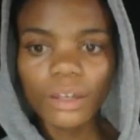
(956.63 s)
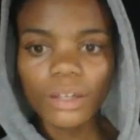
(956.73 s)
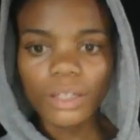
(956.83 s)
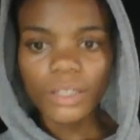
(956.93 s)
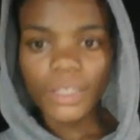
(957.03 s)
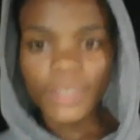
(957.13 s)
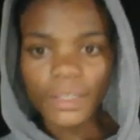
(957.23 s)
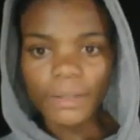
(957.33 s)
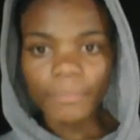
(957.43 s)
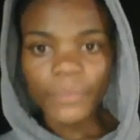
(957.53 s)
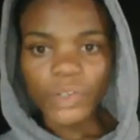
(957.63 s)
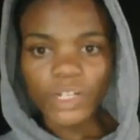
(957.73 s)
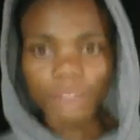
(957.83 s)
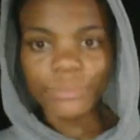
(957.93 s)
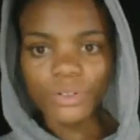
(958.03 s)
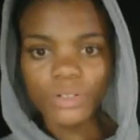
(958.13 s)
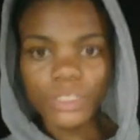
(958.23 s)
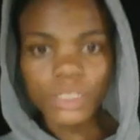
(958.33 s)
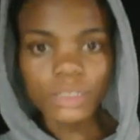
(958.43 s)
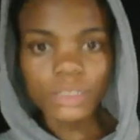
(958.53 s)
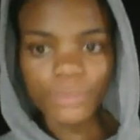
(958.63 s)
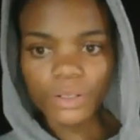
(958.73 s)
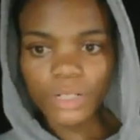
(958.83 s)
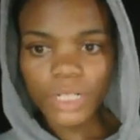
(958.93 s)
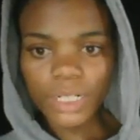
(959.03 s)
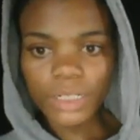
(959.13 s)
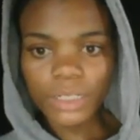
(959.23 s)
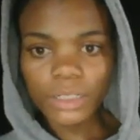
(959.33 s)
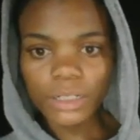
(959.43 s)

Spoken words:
Here you can build the project